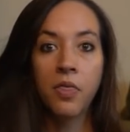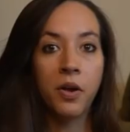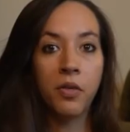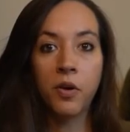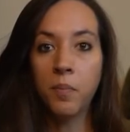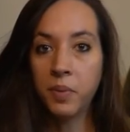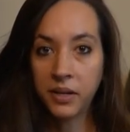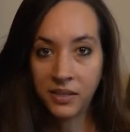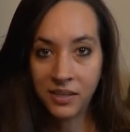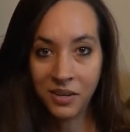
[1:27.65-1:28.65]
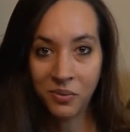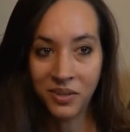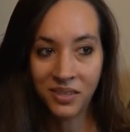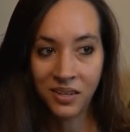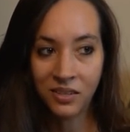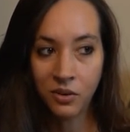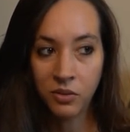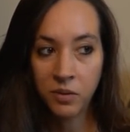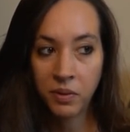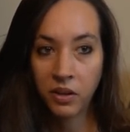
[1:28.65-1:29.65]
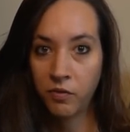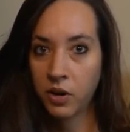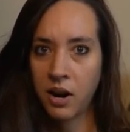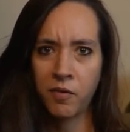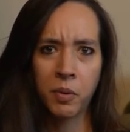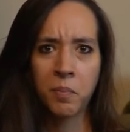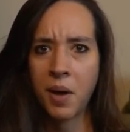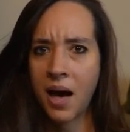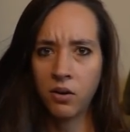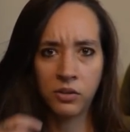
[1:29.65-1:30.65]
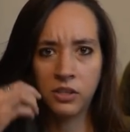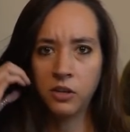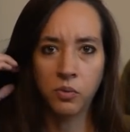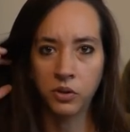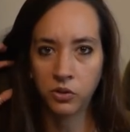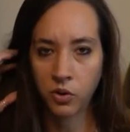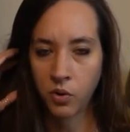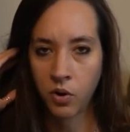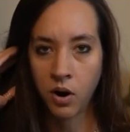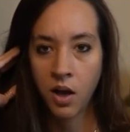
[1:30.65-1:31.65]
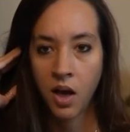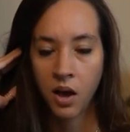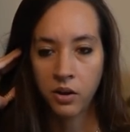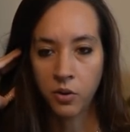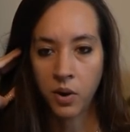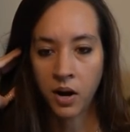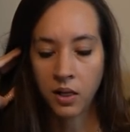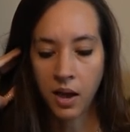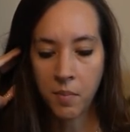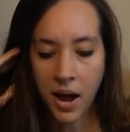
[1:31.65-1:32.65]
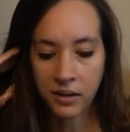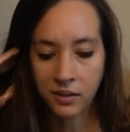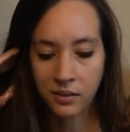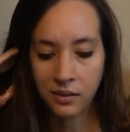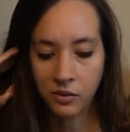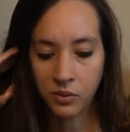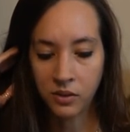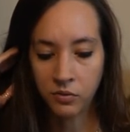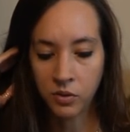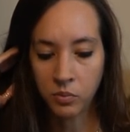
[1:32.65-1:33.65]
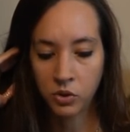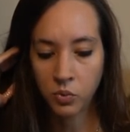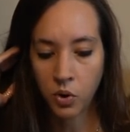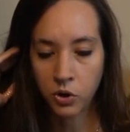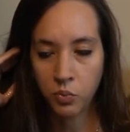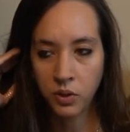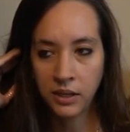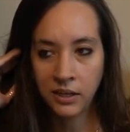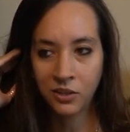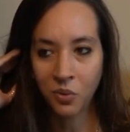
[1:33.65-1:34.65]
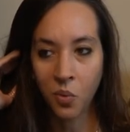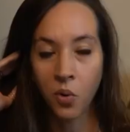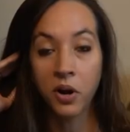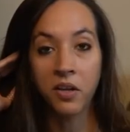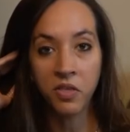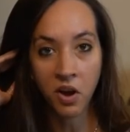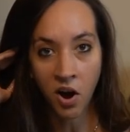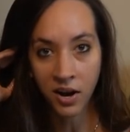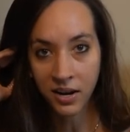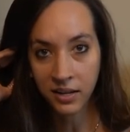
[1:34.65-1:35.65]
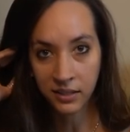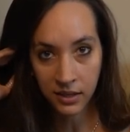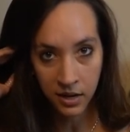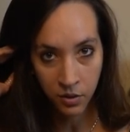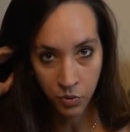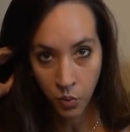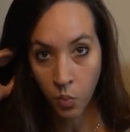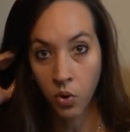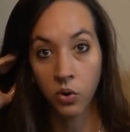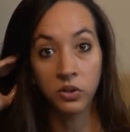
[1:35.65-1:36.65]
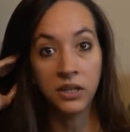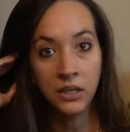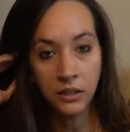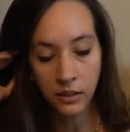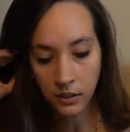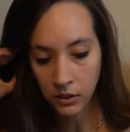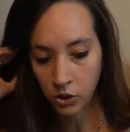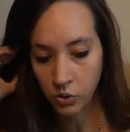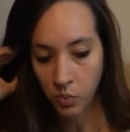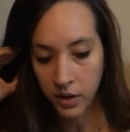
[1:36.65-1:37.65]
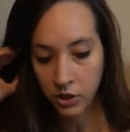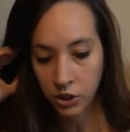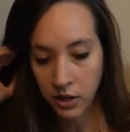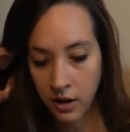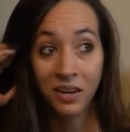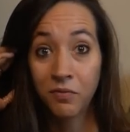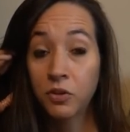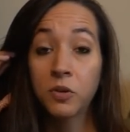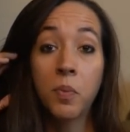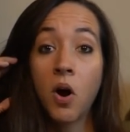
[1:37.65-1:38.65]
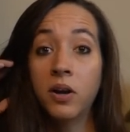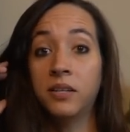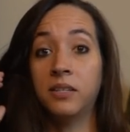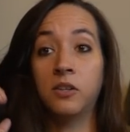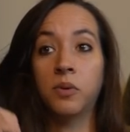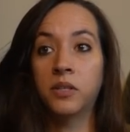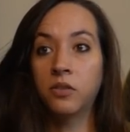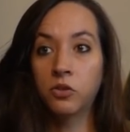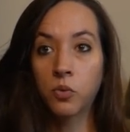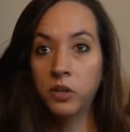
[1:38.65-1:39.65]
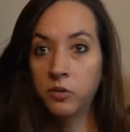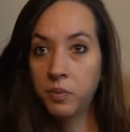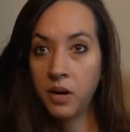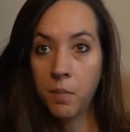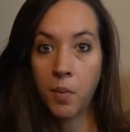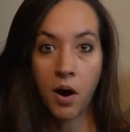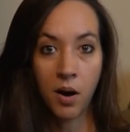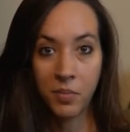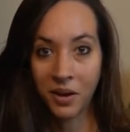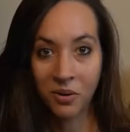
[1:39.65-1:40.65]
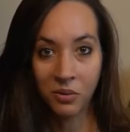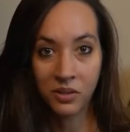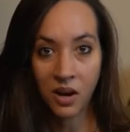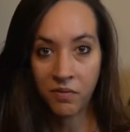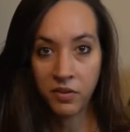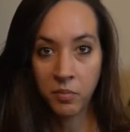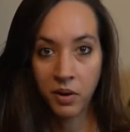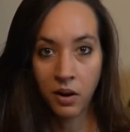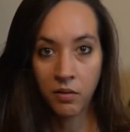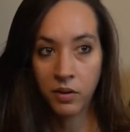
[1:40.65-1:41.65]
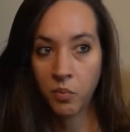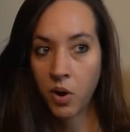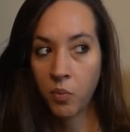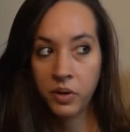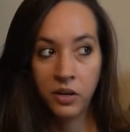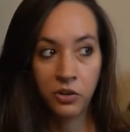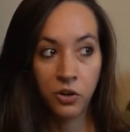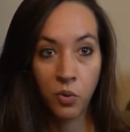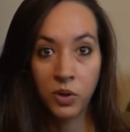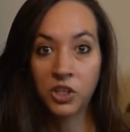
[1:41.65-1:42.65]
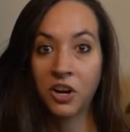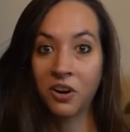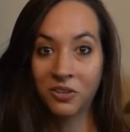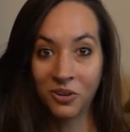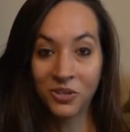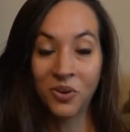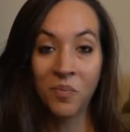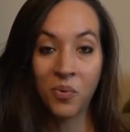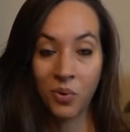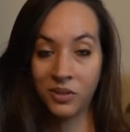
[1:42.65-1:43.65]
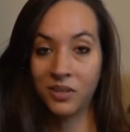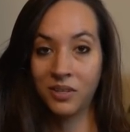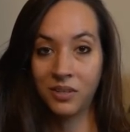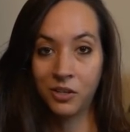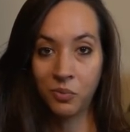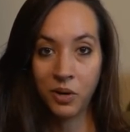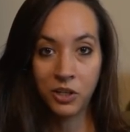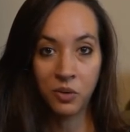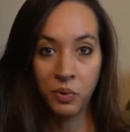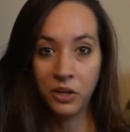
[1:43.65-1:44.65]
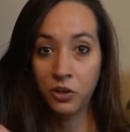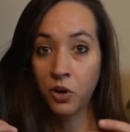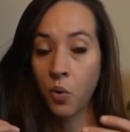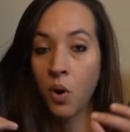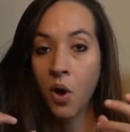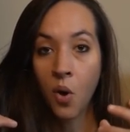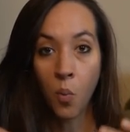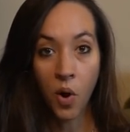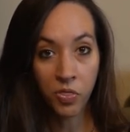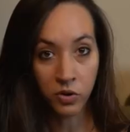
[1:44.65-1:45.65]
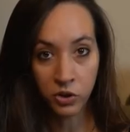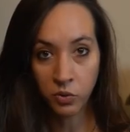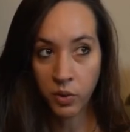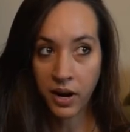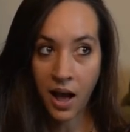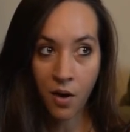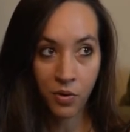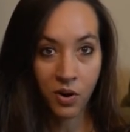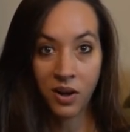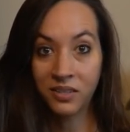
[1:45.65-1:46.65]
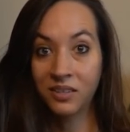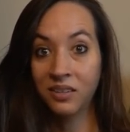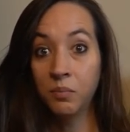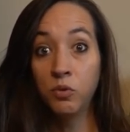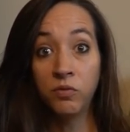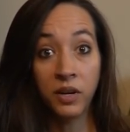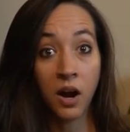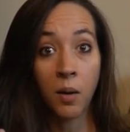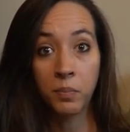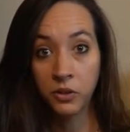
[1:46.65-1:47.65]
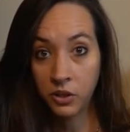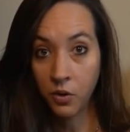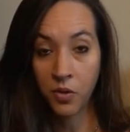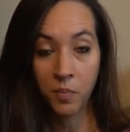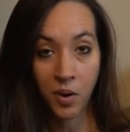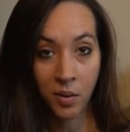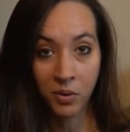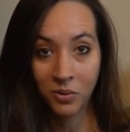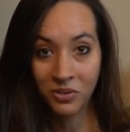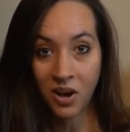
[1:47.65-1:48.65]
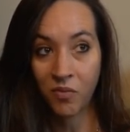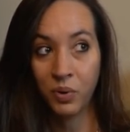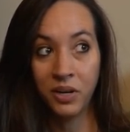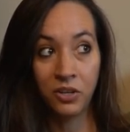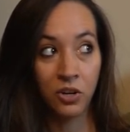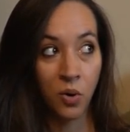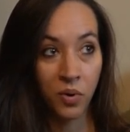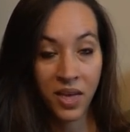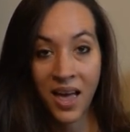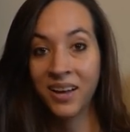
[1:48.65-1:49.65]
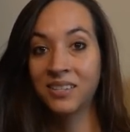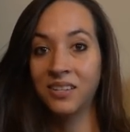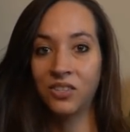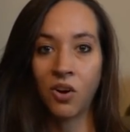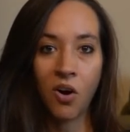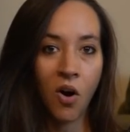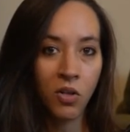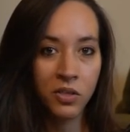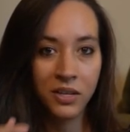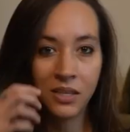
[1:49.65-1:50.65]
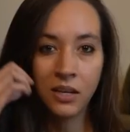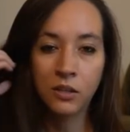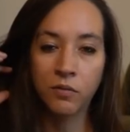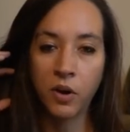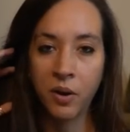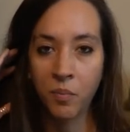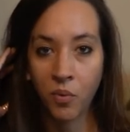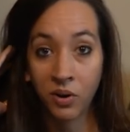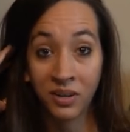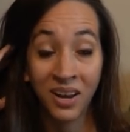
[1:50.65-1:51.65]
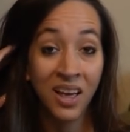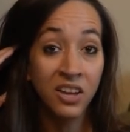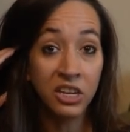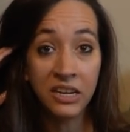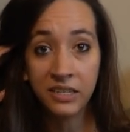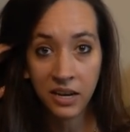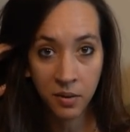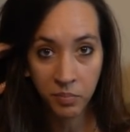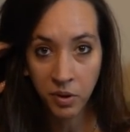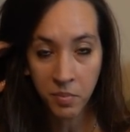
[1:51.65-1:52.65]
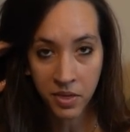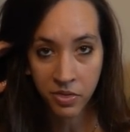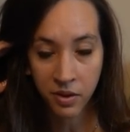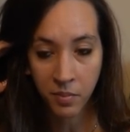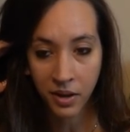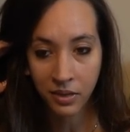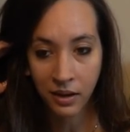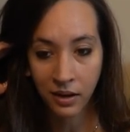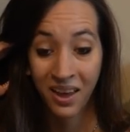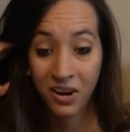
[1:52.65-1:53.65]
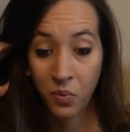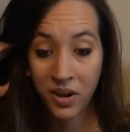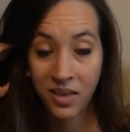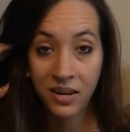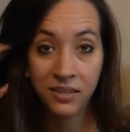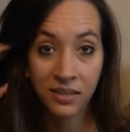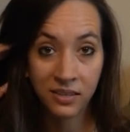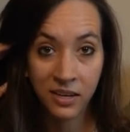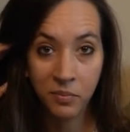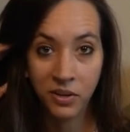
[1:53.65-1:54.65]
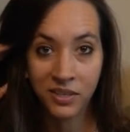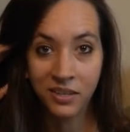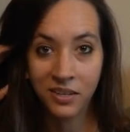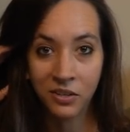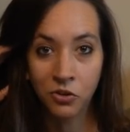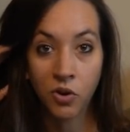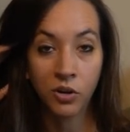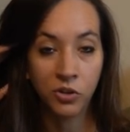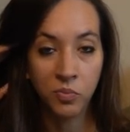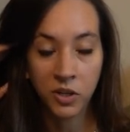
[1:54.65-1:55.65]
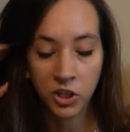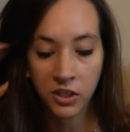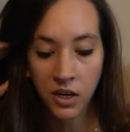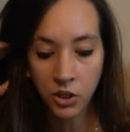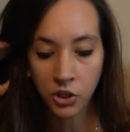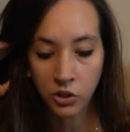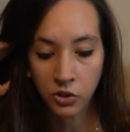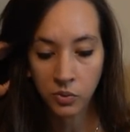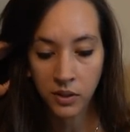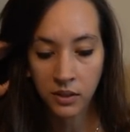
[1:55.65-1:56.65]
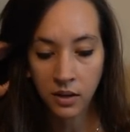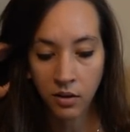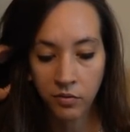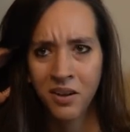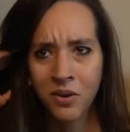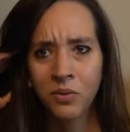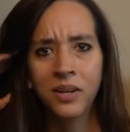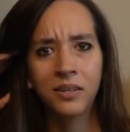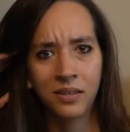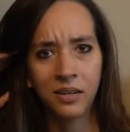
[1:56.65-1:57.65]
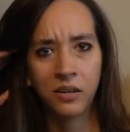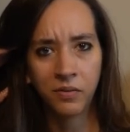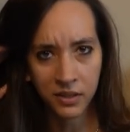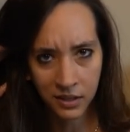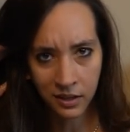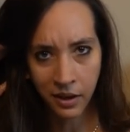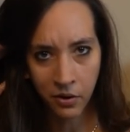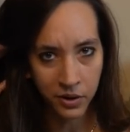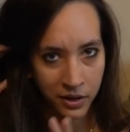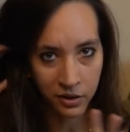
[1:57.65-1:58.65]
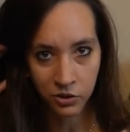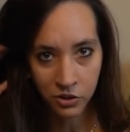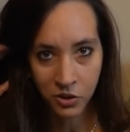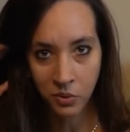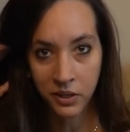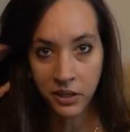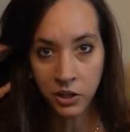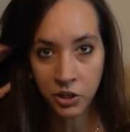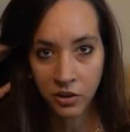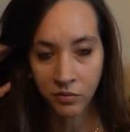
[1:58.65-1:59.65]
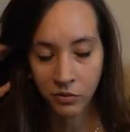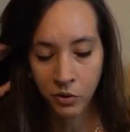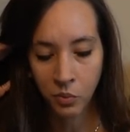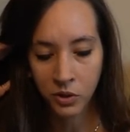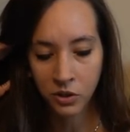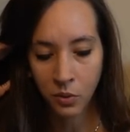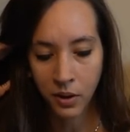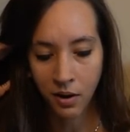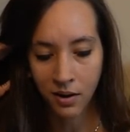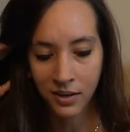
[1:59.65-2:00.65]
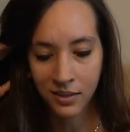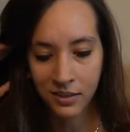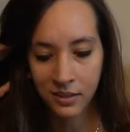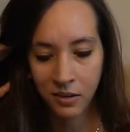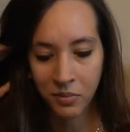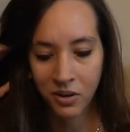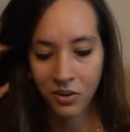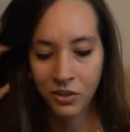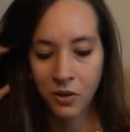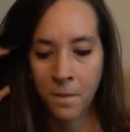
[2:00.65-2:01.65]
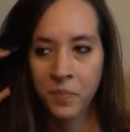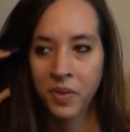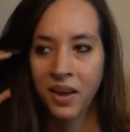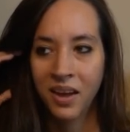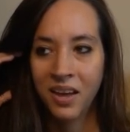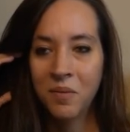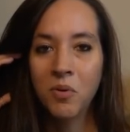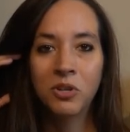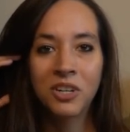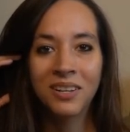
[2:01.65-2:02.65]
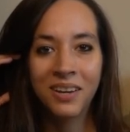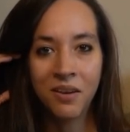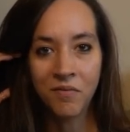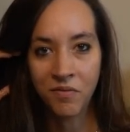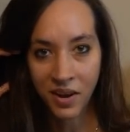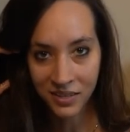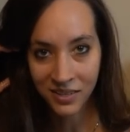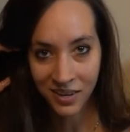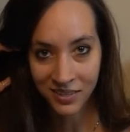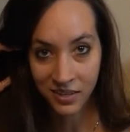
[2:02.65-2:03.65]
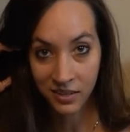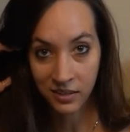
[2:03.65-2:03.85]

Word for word: their, their big sequences. You know, typically if you're going to have a big battle sequence or, or, you know, a climactic sequence of some sort, you really need to orient the audience in the world, in the situation. Like if there's a party sequence and there's going to be a bomb that goes off in the middle of it, well, we need to know which characters are important to the situation. We need to know what they're doing, how they're constantly moving up until the bomb goes off. We need to know where the exits are. All of these things are very important. You need to implement implement them, I think, in a way that is seamless and doesn't draw too much attention to itself. Not only does it give us clarity and just cohesion of, you know, what's going on in the scene, but it also it emotionally invests us in the